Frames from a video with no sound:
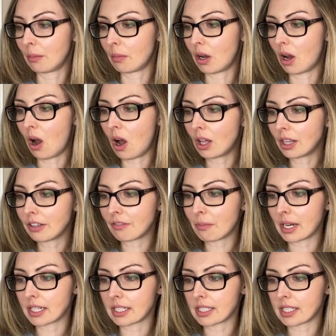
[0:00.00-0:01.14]
All of
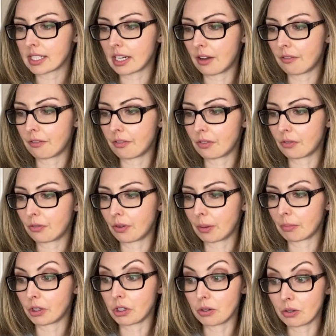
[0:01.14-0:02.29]
my stuff from
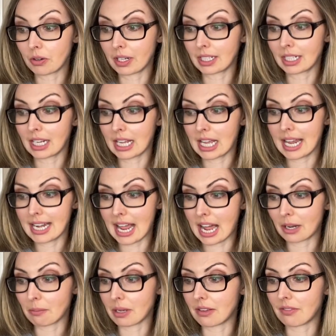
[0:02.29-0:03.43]
the uterine
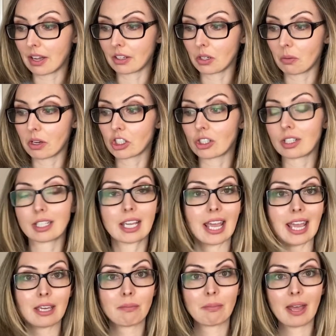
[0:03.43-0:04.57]
anatomy evaluation
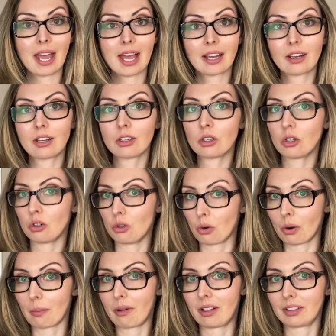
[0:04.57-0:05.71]
came back
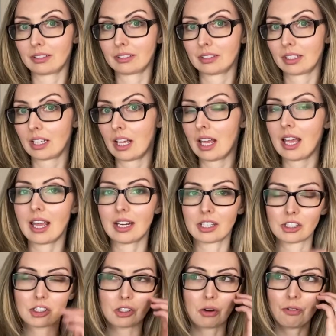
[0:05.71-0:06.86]
normal. And it's
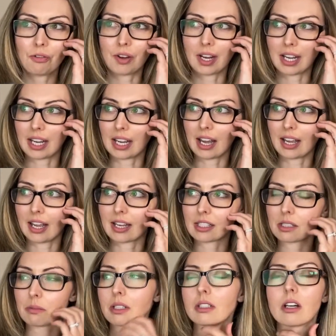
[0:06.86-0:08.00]
so funny. I asked
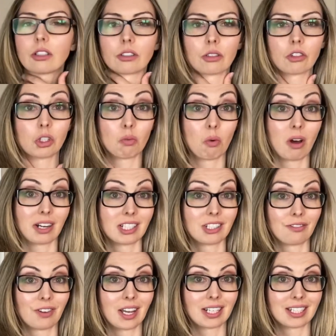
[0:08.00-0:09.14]
my doctor if she wanted to
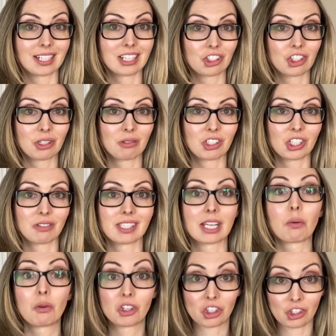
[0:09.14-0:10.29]
find an issue, and she was like,
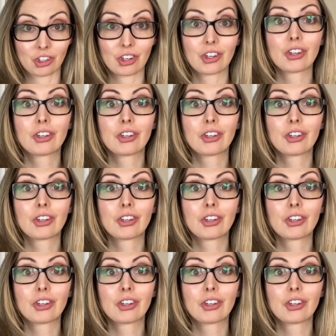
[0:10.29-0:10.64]
we sure